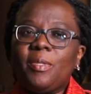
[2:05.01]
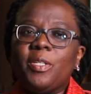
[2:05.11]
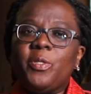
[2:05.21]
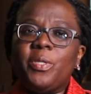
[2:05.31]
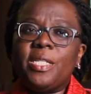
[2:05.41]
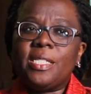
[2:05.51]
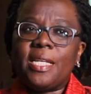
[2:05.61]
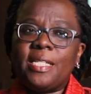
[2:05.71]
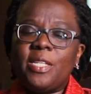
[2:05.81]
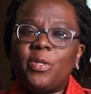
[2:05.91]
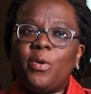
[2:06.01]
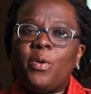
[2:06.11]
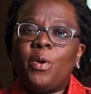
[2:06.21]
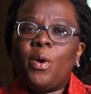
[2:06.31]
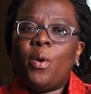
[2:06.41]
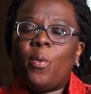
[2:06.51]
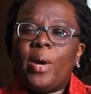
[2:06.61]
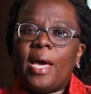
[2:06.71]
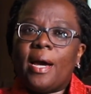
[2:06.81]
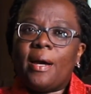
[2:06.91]
So this is a season
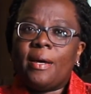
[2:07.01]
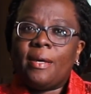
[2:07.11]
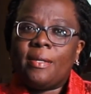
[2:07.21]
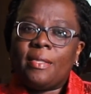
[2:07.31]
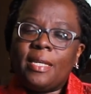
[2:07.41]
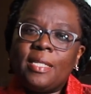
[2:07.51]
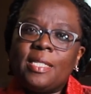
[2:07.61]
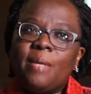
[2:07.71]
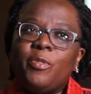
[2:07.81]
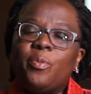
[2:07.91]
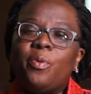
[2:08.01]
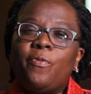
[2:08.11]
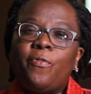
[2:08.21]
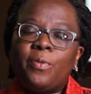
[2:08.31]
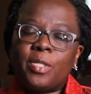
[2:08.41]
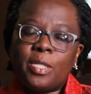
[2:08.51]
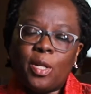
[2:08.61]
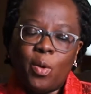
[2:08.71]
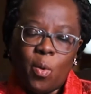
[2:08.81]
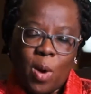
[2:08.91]
where things seem to move
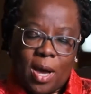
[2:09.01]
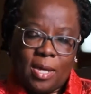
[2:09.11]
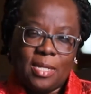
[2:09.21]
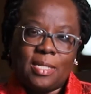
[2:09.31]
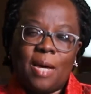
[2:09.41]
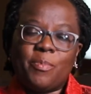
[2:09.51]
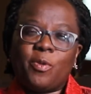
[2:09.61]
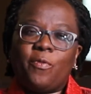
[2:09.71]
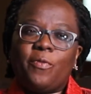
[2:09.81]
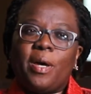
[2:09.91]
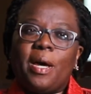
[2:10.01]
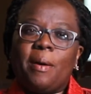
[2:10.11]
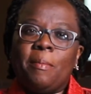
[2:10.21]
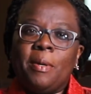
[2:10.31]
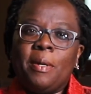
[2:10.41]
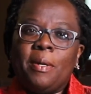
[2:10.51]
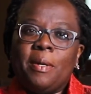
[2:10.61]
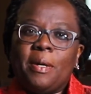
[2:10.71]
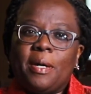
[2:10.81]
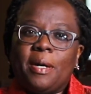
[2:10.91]
slower in terms of
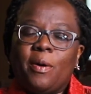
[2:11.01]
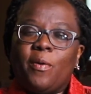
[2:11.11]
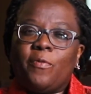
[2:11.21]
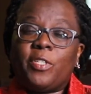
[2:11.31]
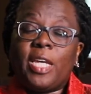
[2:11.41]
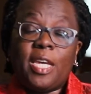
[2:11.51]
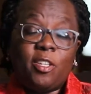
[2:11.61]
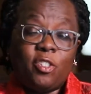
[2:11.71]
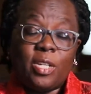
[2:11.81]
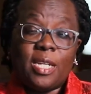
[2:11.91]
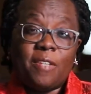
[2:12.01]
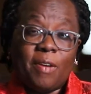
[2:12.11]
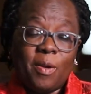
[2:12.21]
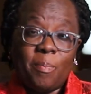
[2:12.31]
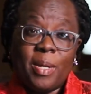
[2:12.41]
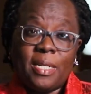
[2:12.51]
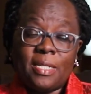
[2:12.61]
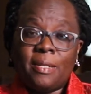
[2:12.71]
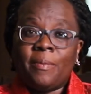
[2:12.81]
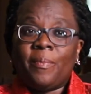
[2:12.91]
change and
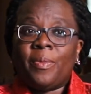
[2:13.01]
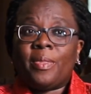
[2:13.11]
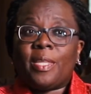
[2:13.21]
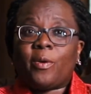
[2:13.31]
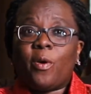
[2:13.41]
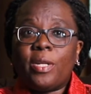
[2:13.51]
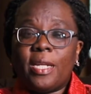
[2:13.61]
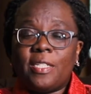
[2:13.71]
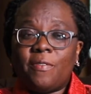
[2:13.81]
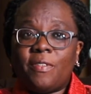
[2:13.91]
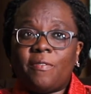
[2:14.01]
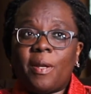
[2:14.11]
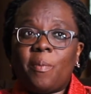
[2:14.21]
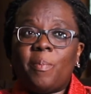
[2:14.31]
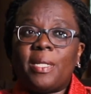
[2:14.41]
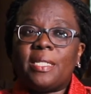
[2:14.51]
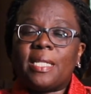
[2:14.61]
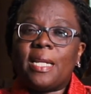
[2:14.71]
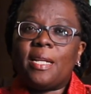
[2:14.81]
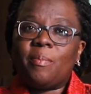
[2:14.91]
development. The cognitive development is
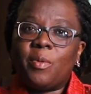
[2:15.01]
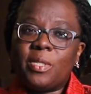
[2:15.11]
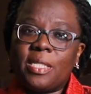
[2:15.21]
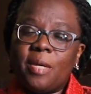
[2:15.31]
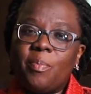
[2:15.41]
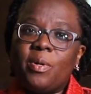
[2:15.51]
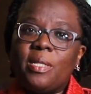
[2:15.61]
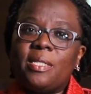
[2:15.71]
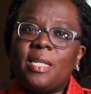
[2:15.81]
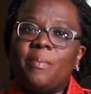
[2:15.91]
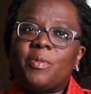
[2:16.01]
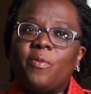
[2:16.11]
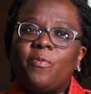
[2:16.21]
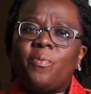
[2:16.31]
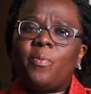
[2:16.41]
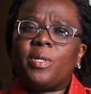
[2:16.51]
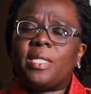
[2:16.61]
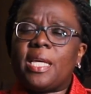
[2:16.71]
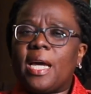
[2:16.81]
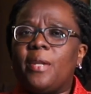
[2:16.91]
a little more stable in terms of what
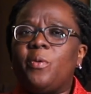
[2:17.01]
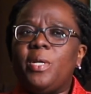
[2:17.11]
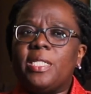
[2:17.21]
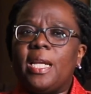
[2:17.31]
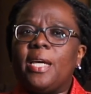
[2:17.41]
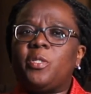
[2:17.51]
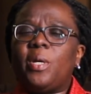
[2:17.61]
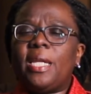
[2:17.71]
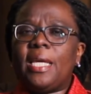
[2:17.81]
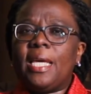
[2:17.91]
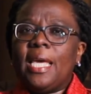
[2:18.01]
they can do intellectually.